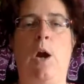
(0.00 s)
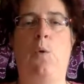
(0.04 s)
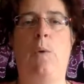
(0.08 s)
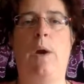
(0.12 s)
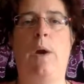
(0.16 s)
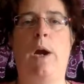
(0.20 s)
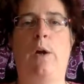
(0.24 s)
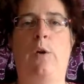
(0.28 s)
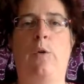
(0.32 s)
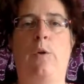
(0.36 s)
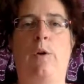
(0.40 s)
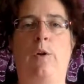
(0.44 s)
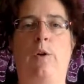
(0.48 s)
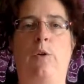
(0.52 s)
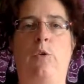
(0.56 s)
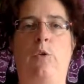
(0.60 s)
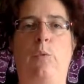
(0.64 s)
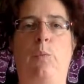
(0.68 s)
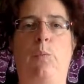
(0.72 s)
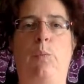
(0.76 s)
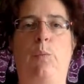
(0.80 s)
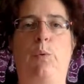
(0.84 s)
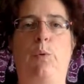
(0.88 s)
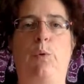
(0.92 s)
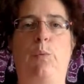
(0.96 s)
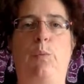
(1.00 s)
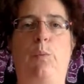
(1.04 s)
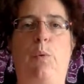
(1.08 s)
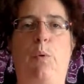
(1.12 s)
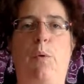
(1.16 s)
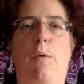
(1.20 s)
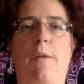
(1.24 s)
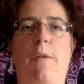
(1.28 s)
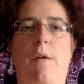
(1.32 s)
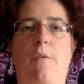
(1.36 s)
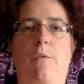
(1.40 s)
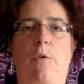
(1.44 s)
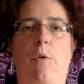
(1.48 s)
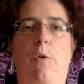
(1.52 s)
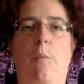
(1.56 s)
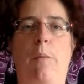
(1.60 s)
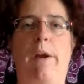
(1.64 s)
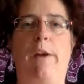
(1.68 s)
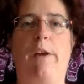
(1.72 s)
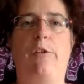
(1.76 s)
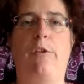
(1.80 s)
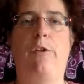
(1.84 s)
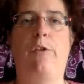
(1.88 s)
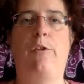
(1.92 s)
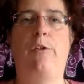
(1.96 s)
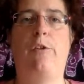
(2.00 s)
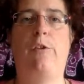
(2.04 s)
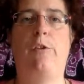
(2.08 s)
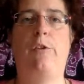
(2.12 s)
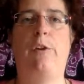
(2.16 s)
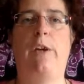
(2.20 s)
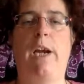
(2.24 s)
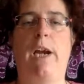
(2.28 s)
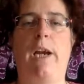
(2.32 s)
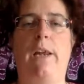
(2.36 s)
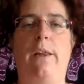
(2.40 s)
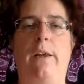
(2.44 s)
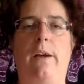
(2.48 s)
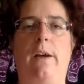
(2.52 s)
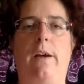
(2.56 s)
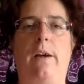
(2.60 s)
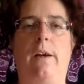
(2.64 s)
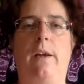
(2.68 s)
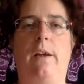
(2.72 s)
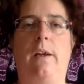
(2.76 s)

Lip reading: we are going to put both affirmations together,